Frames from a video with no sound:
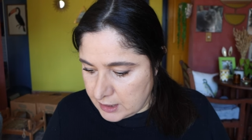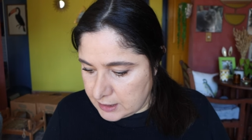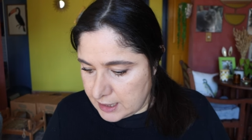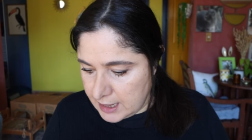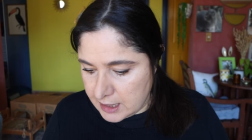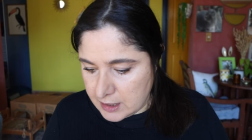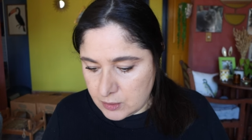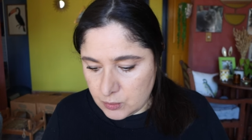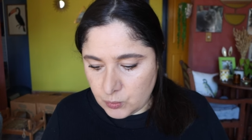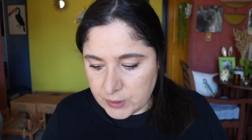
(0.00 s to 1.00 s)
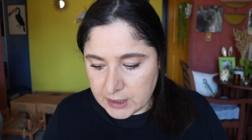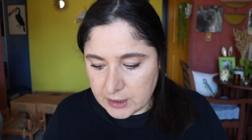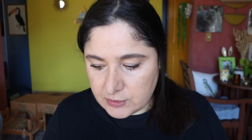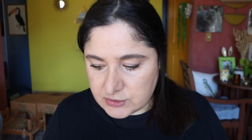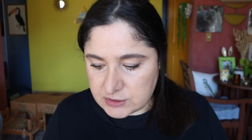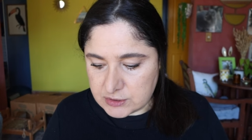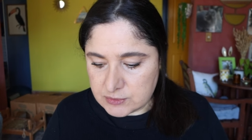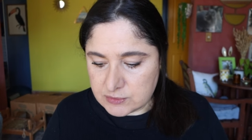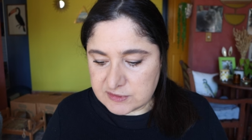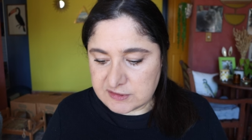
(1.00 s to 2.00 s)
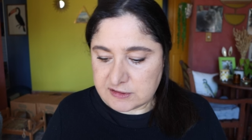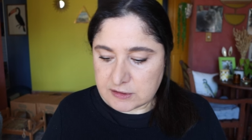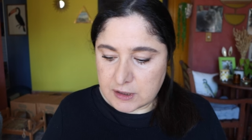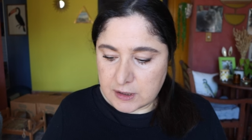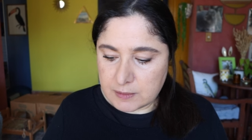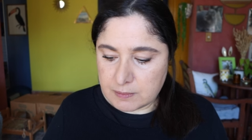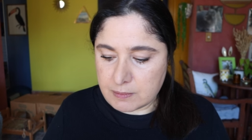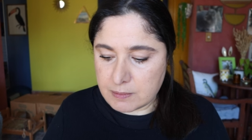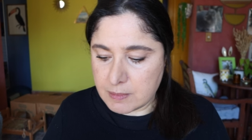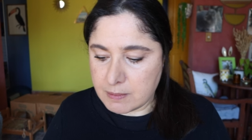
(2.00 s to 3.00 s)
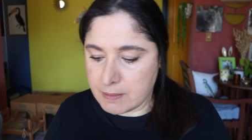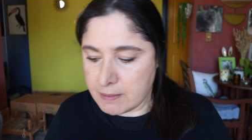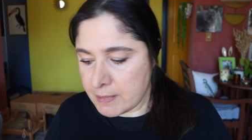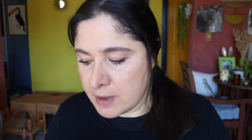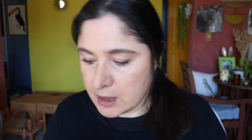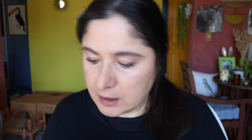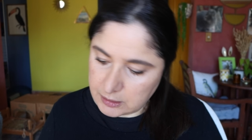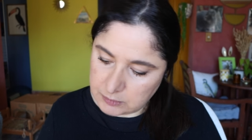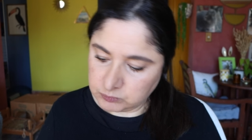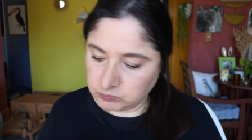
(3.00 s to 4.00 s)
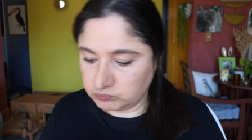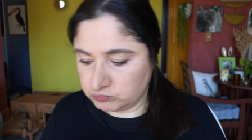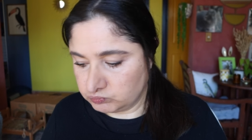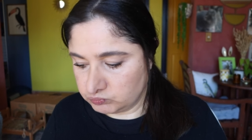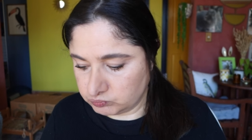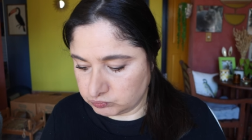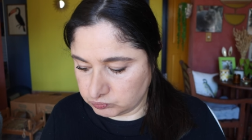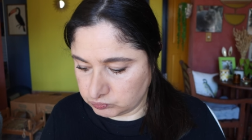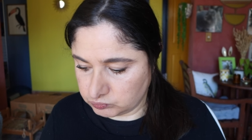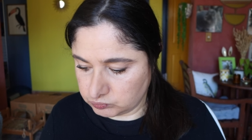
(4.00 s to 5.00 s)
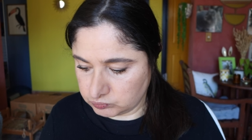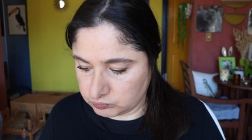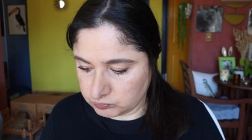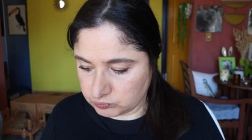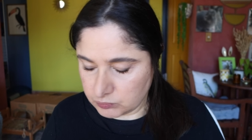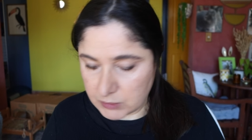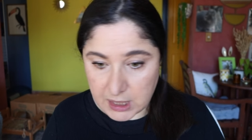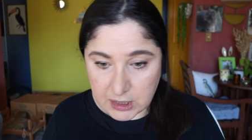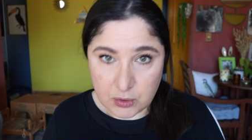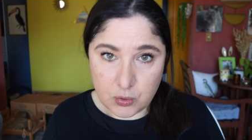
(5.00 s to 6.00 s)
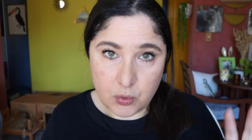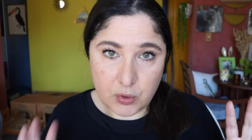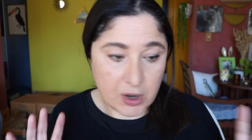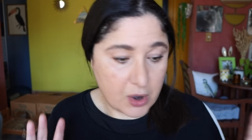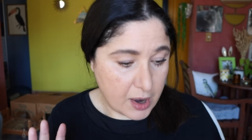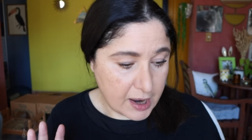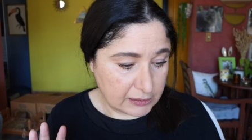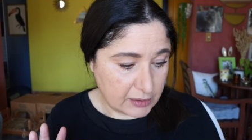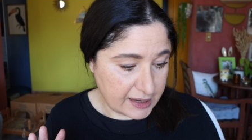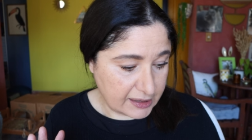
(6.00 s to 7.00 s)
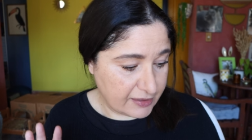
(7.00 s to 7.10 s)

Now we are going to do some hmm, inner corner highlighting.